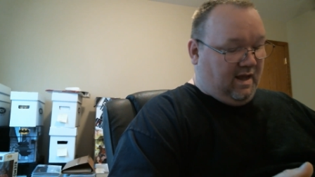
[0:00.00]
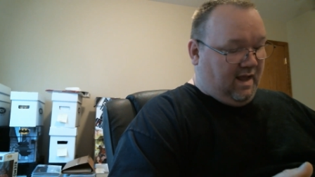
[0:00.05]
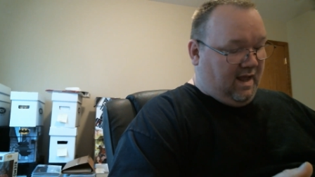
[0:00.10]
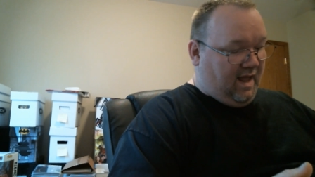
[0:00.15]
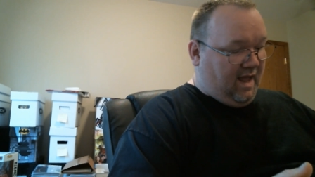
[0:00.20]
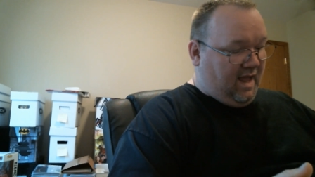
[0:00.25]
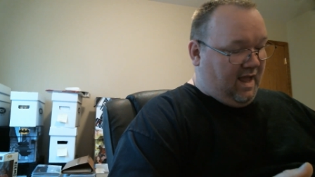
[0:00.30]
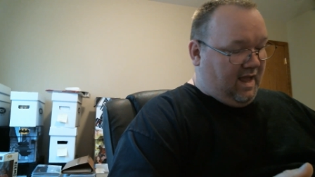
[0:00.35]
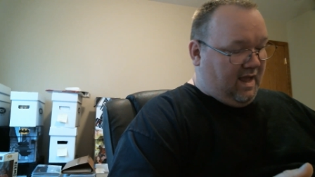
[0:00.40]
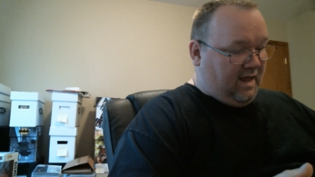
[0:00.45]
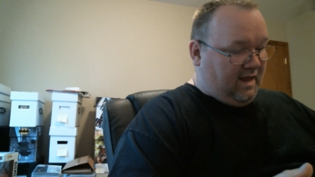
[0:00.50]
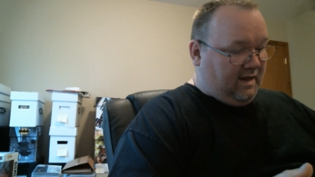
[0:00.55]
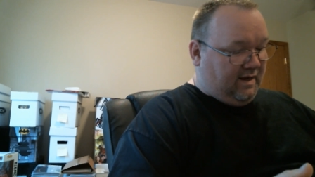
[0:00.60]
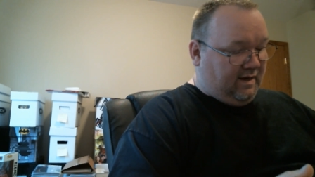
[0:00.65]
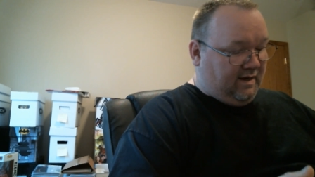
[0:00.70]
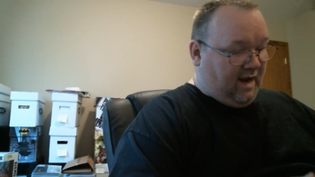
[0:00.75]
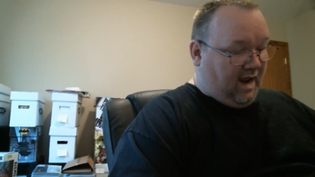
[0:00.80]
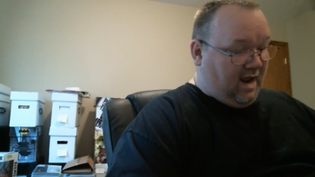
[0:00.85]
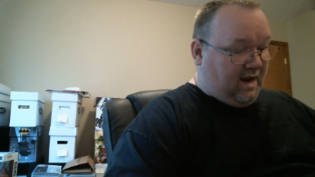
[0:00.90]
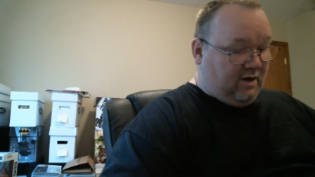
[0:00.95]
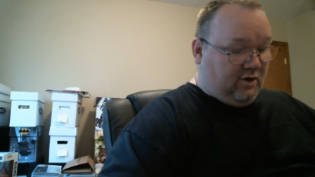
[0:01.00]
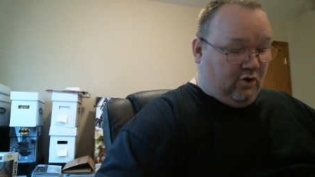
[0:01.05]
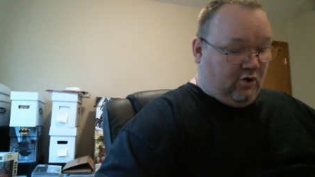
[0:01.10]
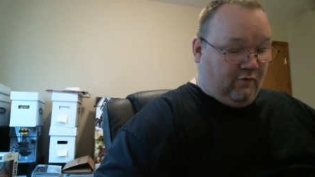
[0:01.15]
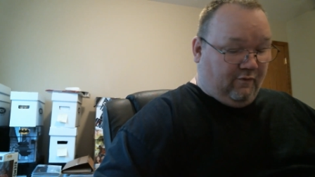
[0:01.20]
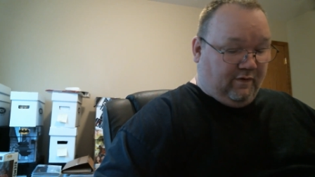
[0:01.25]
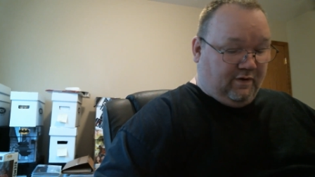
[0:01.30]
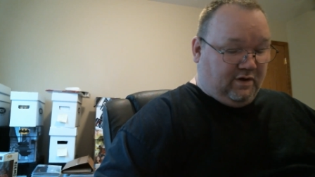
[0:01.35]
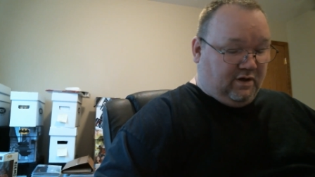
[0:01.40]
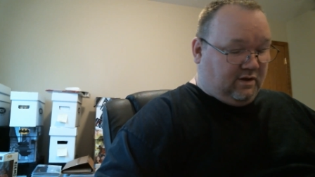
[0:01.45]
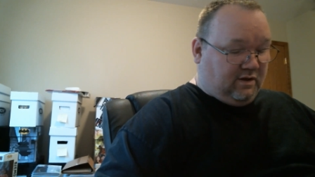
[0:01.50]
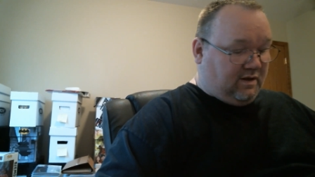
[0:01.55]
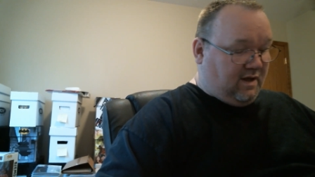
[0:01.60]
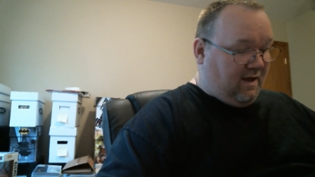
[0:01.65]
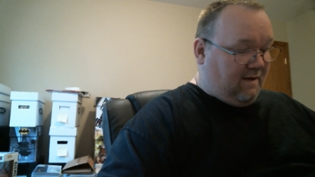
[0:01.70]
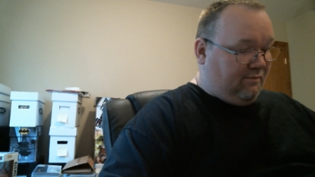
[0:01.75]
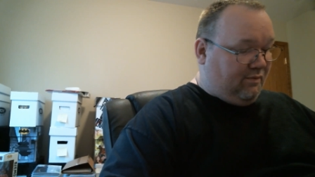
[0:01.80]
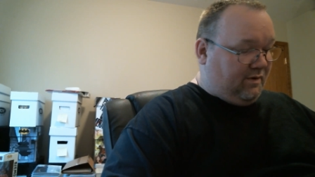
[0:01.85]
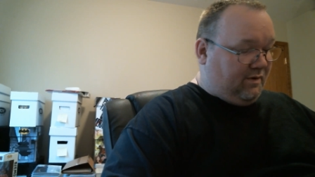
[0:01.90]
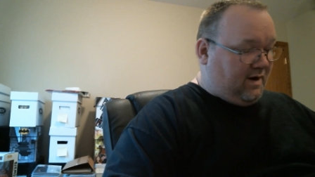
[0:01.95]
And I don't know if it just
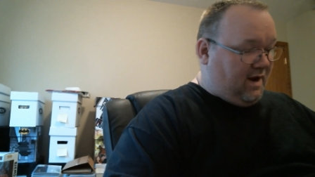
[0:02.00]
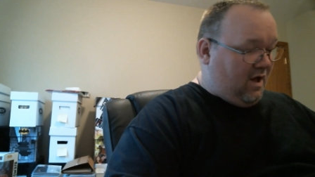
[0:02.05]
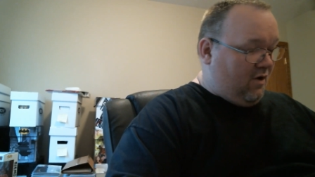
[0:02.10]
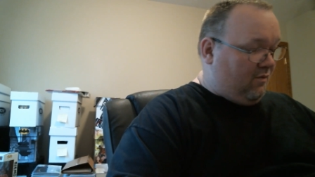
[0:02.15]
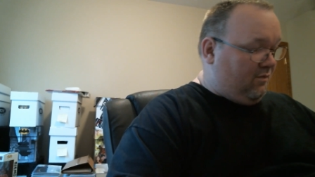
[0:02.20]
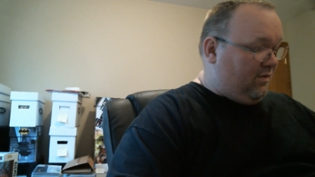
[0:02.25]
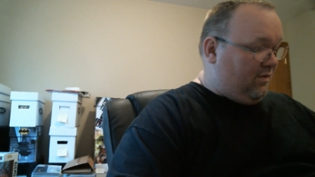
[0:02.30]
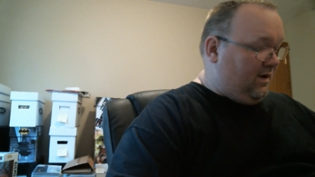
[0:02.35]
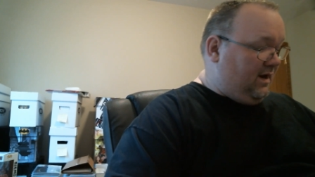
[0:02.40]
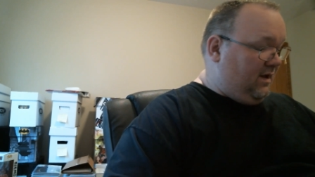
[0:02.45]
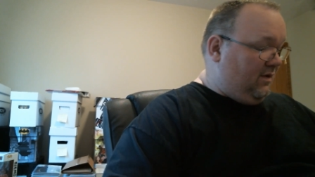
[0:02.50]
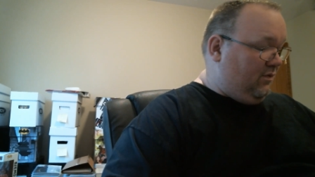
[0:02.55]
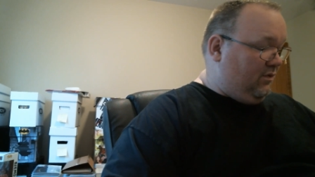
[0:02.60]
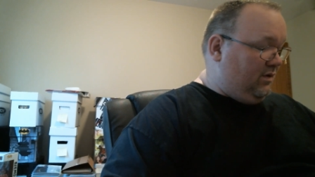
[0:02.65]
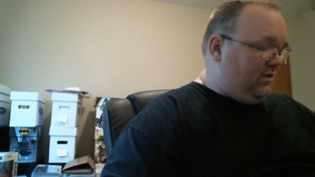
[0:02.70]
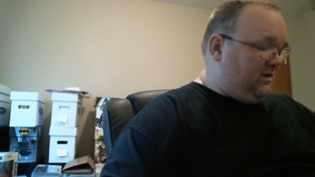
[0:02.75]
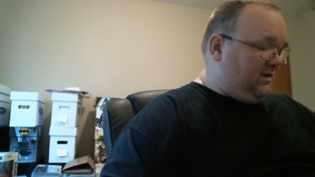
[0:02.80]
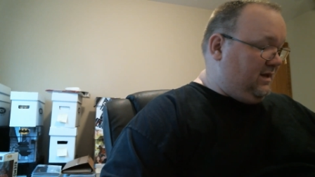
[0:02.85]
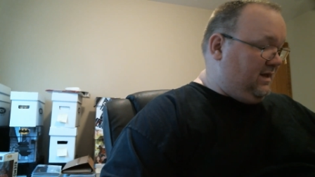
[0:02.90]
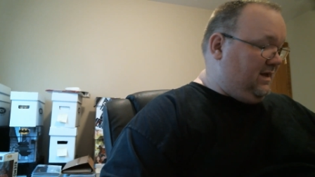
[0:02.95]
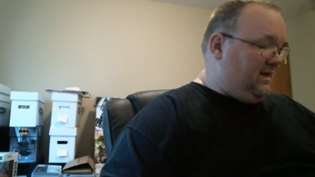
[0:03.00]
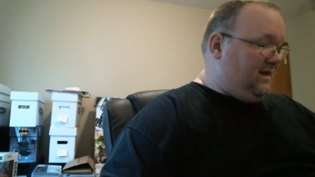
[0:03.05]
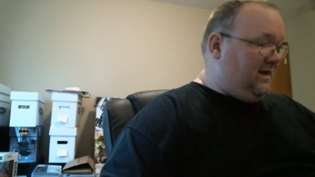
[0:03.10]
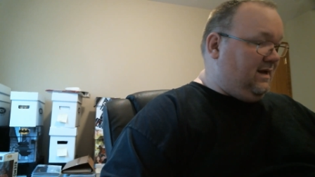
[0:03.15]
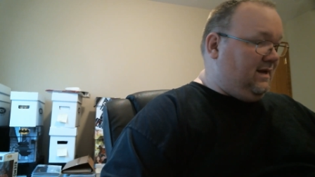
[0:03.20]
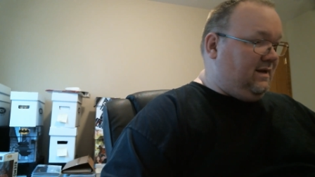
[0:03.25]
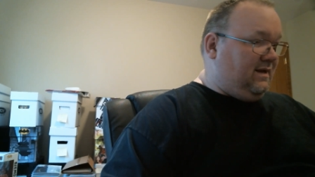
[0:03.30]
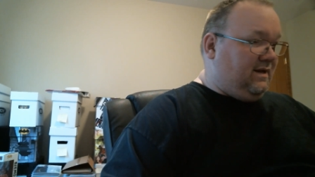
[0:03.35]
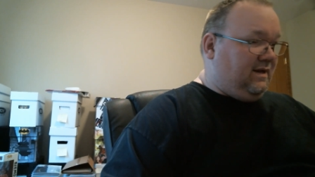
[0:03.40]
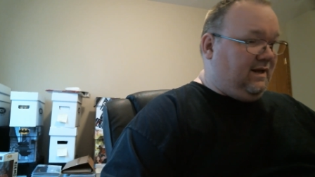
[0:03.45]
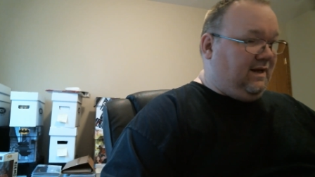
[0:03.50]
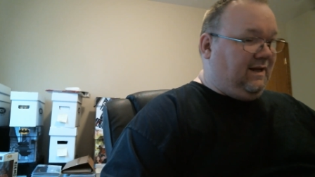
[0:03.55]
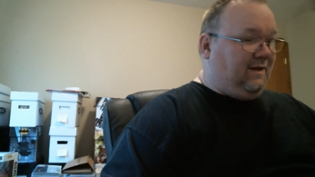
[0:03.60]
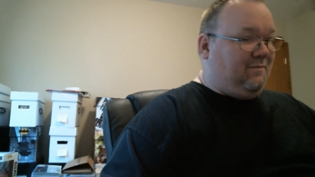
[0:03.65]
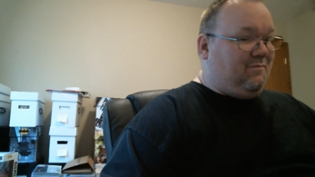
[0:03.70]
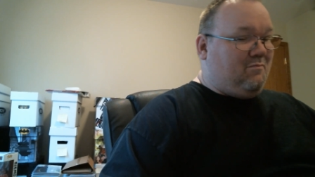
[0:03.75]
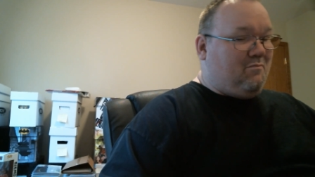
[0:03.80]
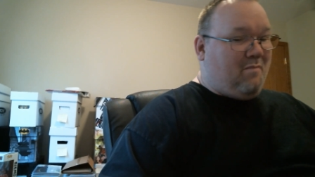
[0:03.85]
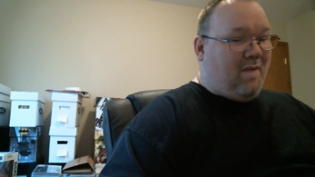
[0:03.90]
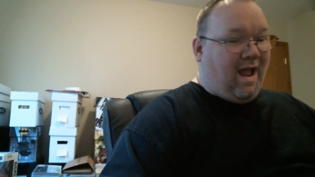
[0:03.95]
got put out, but it was in
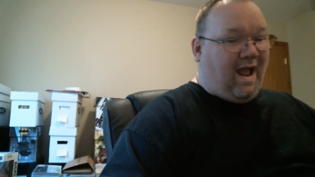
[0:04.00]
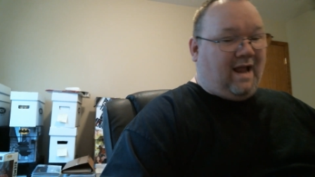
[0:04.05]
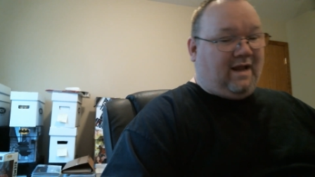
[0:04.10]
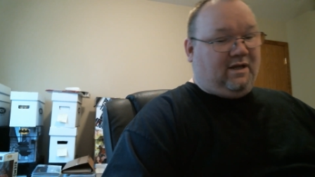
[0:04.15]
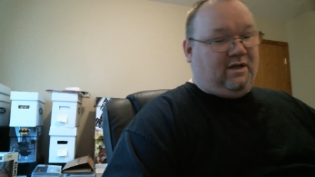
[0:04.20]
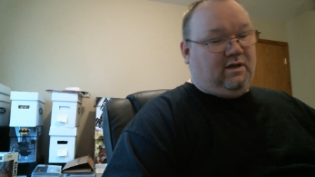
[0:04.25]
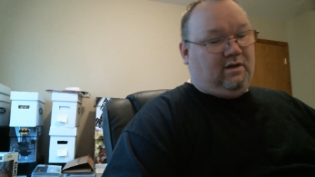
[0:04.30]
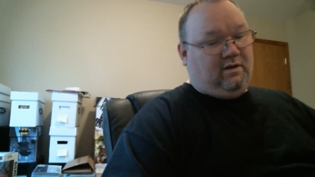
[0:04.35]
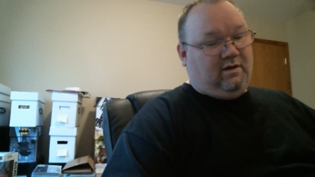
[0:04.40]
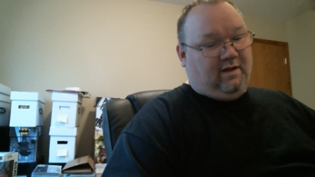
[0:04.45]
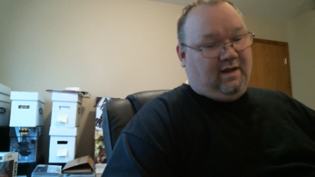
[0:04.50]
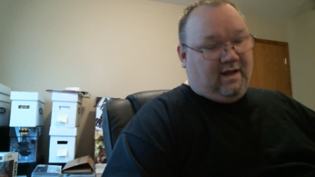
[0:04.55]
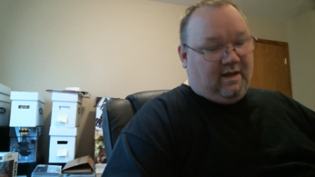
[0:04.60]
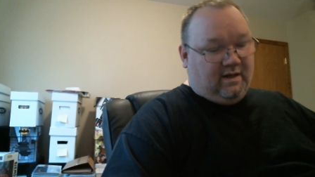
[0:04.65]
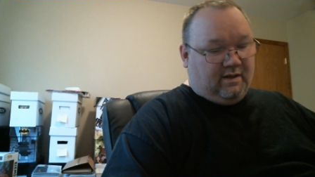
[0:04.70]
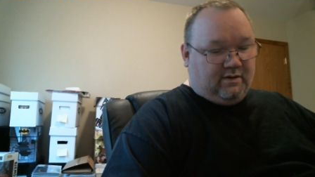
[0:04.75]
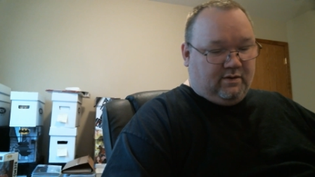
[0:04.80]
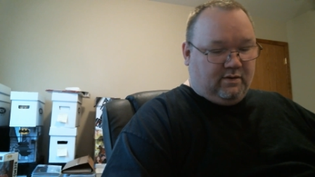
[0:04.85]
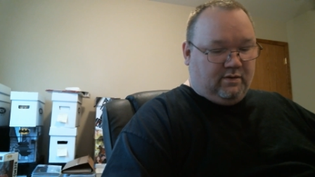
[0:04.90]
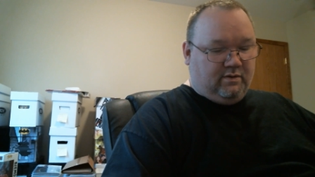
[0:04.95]
immaculate